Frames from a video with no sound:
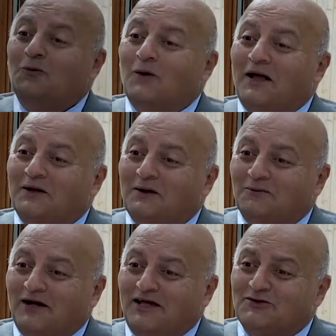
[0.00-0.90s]

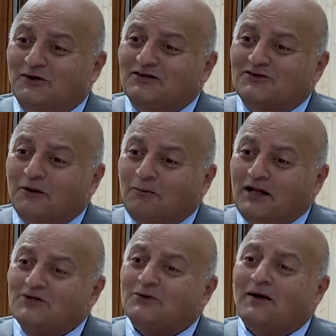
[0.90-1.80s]
Welcome, Rachel. It's a
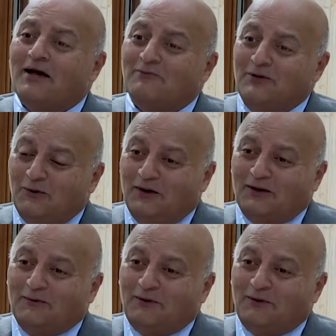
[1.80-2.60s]
pleasure having you on our